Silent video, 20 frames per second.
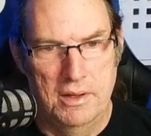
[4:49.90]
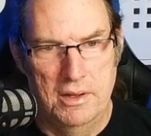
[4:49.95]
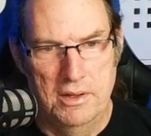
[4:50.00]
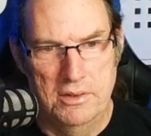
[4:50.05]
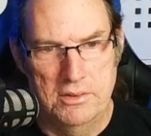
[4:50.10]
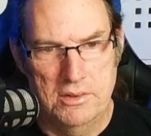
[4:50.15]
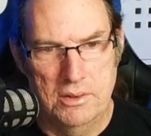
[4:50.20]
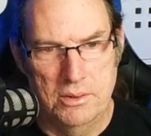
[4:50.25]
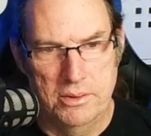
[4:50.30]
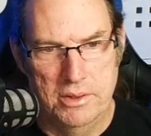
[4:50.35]

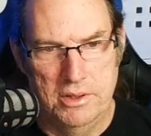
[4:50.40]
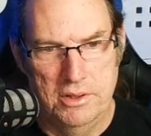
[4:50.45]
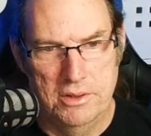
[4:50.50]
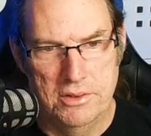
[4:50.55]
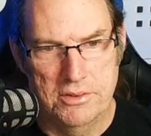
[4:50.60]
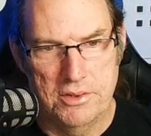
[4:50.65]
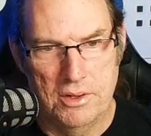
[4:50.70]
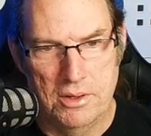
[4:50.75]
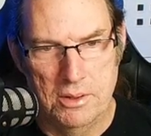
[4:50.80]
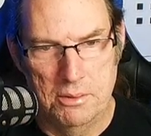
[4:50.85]
So
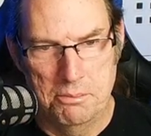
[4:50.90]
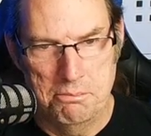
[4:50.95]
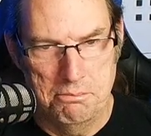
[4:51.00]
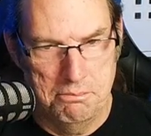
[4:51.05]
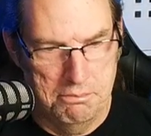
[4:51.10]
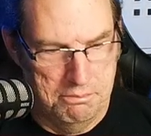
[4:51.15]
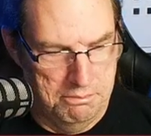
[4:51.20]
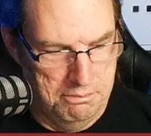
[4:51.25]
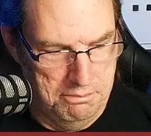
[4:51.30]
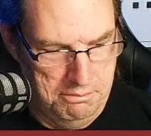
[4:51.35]
here's our
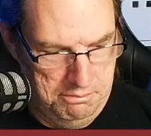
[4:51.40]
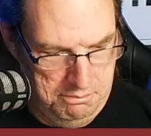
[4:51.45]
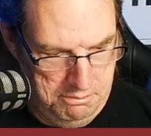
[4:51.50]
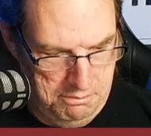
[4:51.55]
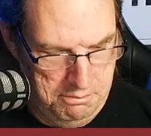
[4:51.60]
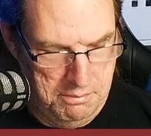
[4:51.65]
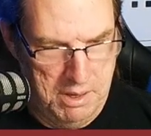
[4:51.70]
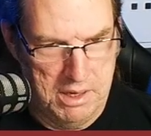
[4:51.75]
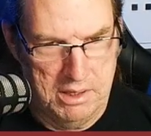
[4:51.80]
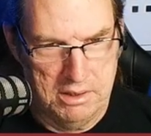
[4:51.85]

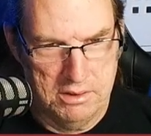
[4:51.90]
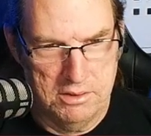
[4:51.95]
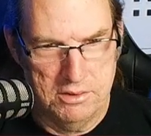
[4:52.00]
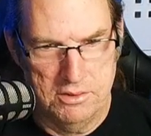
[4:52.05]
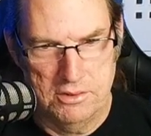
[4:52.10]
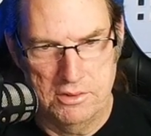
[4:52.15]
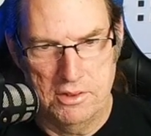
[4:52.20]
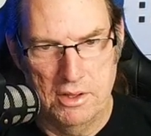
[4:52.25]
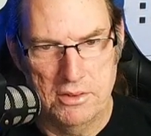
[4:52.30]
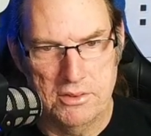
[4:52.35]
make
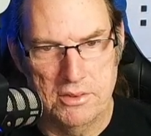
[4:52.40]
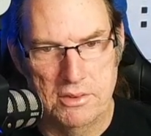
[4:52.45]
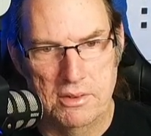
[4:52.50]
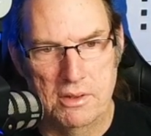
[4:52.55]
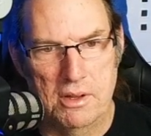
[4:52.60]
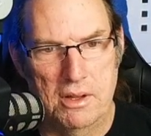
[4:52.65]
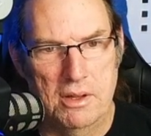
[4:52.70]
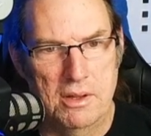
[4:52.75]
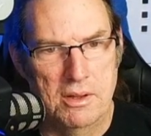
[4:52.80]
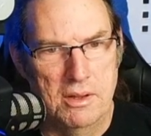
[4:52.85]
dozen
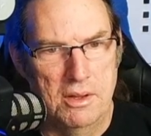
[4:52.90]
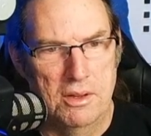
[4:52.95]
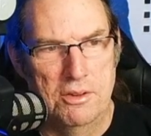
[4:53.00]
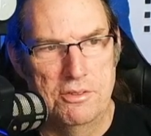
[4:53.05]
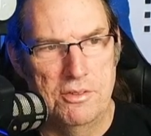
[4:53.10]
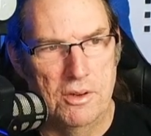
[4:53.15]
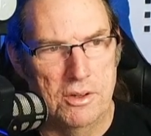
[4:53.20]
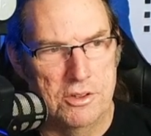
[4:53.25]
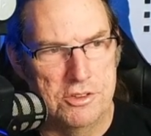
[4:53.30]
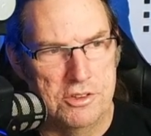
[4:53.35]

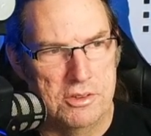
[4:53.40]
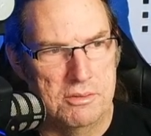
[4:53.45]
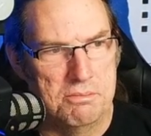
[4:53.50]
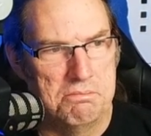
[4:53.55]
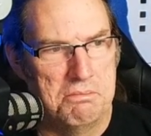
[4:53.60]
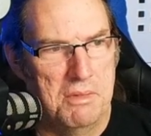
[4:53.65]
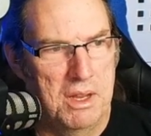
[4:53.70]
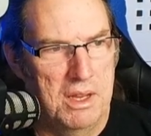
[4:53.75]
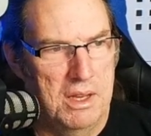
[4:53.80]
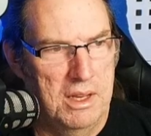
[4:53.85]
function.
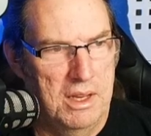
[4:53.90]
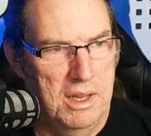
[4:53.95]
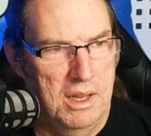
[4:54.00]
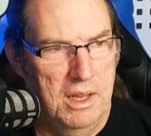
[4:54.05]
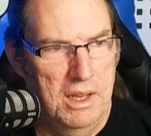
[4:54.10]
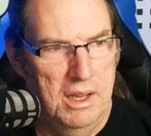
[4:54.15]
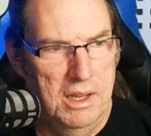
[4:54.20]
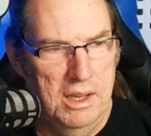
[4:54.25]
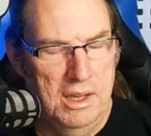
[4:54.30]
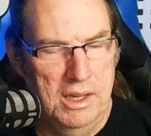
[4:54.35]

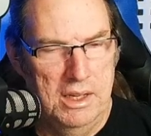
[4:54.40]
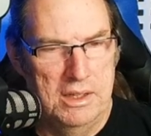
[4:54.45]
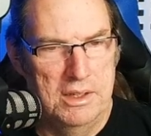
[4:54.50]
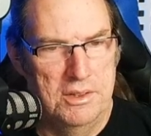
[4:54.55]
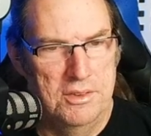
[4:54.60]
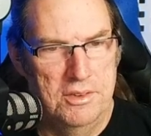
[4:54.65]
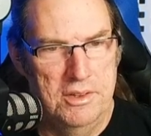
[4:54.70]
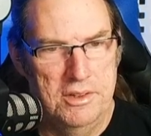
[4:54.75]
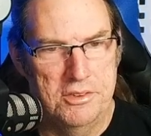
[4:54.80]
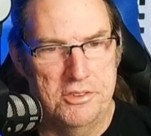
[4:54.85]
And
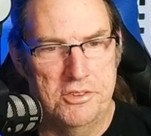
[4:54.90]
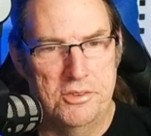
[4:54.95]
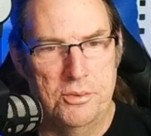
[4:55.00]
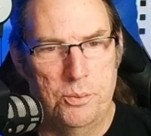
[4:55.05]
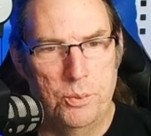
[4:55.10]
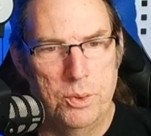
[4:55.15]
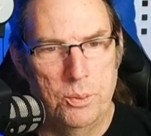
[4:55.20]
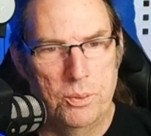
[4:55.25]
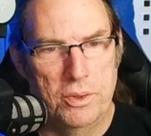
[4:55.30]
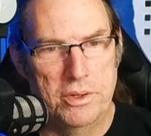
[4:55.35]
in this,
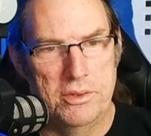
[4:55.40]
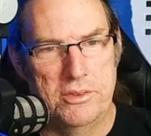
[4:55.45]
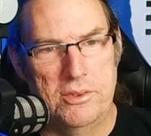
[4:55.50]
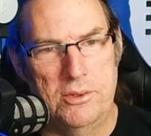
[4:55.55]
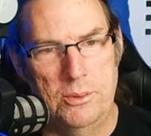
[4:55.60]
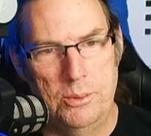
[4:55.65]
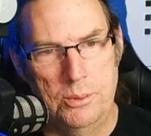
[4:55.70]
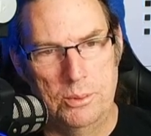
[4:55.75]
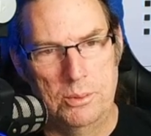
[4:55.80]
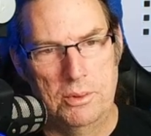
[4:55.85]
we want
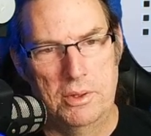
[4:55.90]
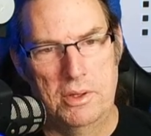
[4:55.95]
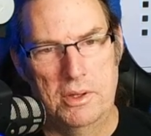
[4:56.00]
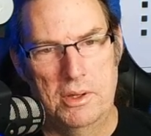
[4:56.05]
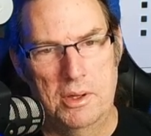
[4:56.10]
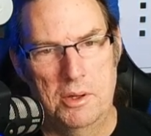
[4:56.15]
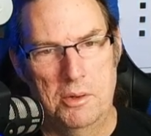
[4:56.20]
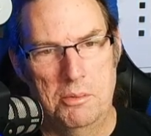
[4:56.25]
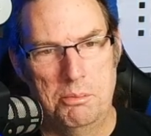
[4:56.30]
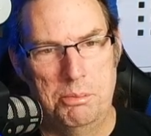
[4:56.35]
to
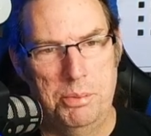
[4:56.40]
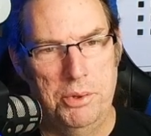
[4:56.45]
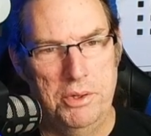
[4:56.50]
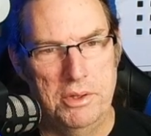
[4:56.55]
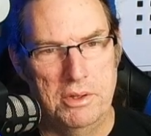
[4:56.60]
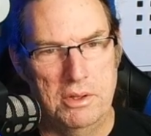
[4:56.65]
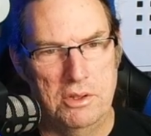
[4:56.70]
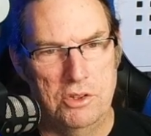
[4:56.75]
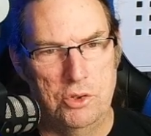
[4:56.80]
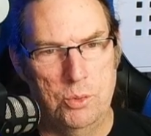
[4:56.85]
put
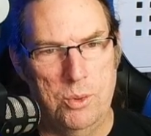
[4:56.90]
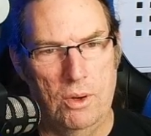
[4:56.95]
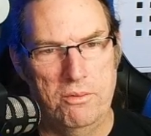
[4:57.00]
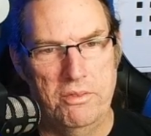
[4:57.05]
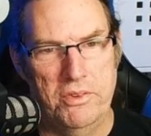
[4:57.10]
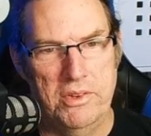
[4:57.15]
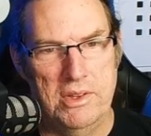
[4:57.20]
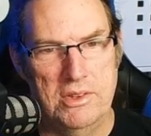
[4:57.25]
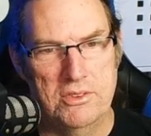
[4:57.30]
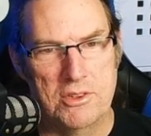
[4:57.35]
12
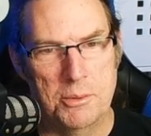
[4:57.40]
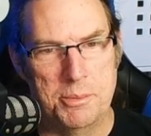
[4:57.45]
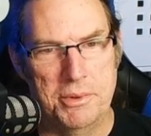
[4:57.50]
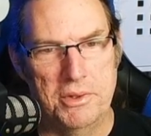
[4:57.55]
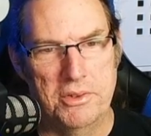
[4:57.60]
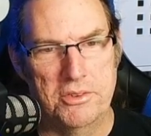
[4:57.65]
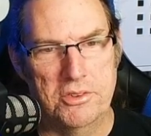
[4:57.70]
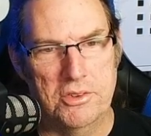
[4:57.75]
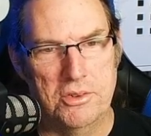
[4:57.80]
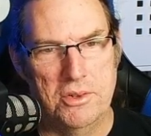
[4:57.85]
of these up on the
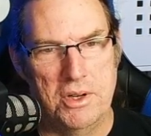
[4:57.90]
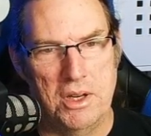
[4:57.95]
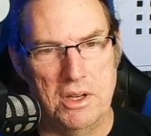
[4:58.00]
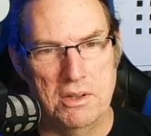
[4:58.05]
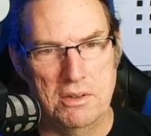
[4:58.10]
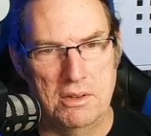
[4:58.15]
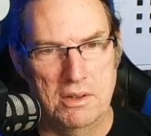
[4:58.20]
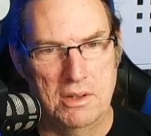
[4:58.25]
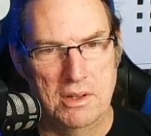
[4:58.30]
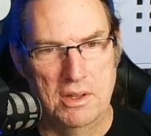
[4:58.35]

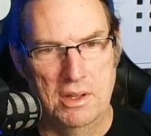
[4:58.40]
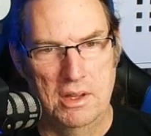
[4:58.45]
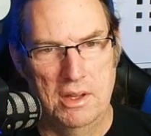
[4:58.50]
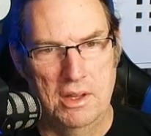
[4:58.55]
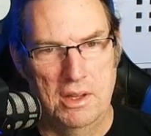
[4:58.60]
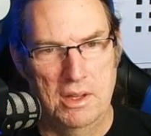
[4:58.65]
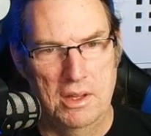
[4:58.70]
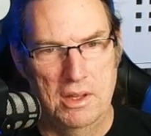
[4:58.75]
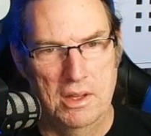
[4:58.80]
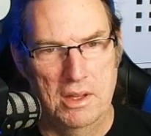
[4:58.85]
screen.
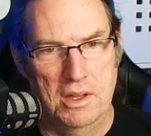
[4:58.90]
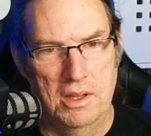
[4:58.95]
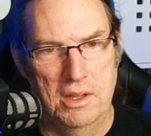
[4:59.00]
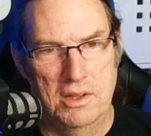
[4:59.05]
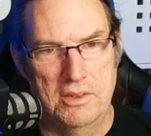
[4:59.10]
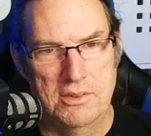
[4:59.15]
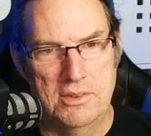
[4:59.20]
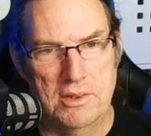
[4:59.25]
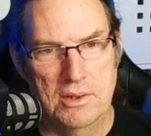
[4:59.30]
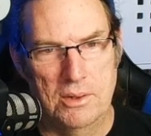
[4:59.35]

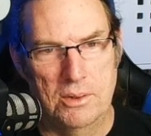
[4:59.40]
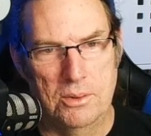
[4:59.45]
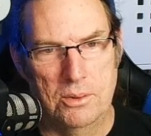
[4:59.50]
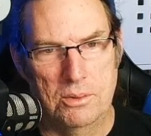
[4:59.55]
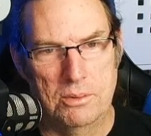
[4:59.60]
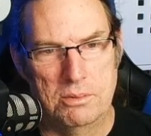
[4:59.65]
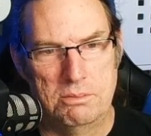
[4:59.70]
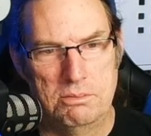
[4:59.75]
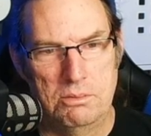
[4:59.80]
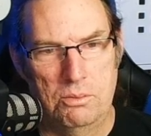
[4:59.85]

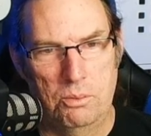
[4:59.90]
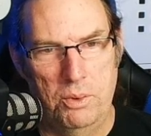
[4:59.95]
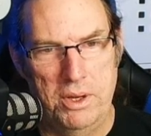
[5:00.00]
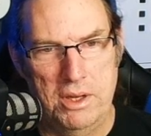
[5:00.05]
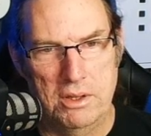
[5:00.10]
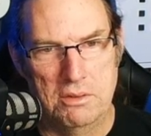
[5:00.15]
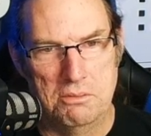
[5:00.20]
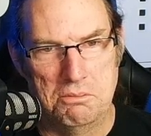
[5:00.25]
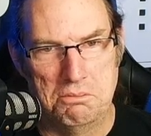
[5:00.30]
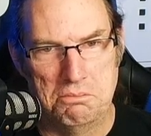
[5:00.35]
So we
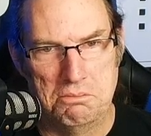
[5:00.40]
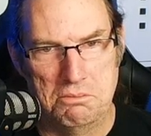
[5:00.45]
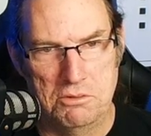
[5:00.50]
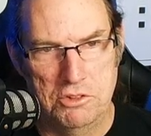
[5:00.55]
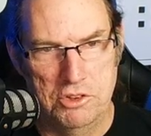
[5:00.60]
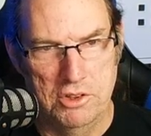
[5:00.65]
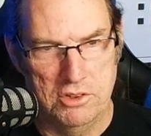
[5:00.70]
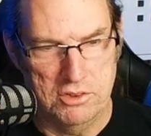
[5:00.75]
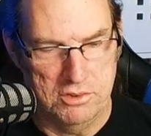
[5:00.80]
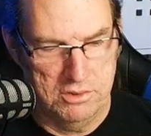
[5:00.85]
can
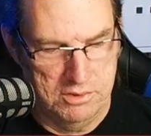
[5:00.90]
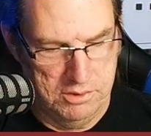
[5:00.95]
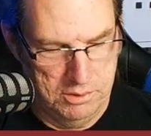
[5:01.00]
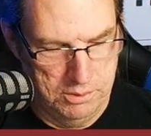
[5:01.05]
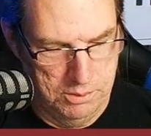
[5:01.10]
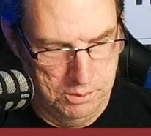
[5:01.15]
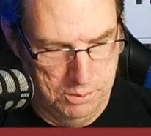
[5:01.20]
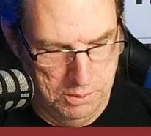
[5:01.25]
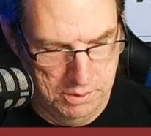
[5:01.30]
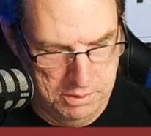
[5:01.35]
just
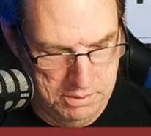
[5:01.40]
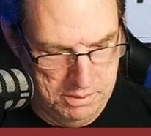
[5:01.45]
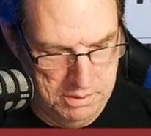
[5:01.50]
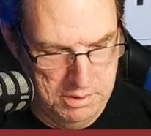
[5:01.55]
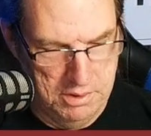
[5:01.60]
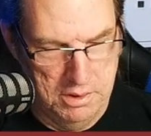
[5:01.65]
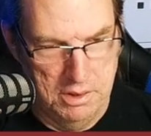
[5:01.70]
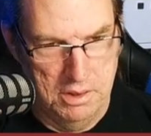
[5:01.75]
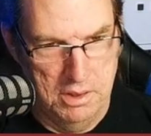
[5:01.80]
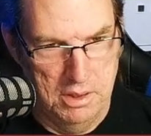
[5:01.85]
do
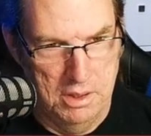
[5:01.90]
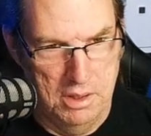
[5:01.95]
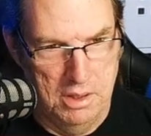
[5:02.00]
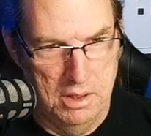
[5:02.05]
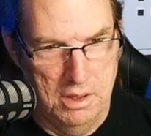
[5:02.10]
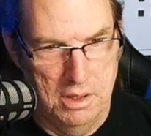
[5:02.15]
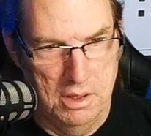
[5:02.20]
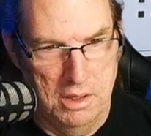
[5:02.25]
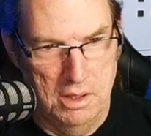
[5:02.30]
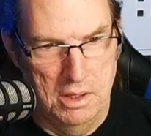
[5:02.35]

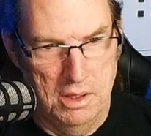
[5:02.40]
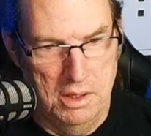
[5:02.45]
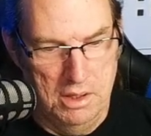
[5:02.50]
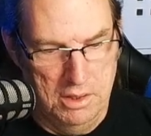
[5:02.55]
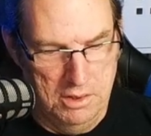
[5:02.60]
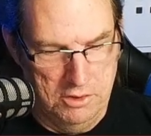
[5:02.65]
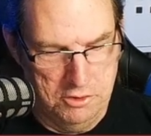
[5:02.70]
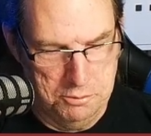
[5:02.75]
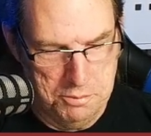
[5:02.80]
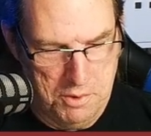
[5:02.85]

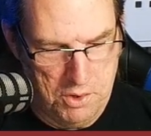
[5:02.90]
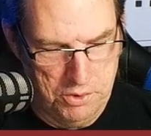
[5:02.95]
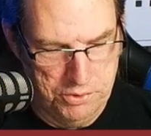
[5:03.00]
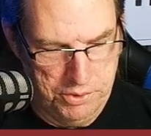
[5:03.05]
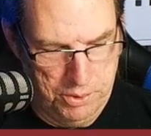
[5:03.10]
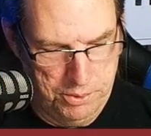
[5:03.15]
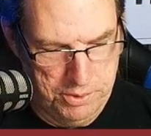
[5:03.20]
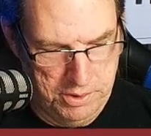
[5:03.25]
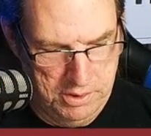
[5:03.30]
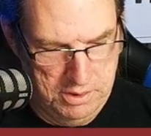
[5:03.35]
small
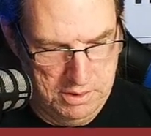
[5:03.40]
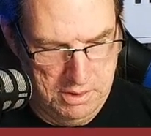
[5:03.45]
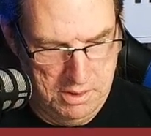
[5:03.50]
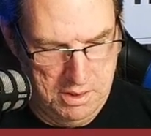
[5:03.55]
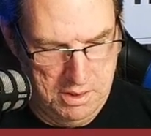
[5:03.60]
donut,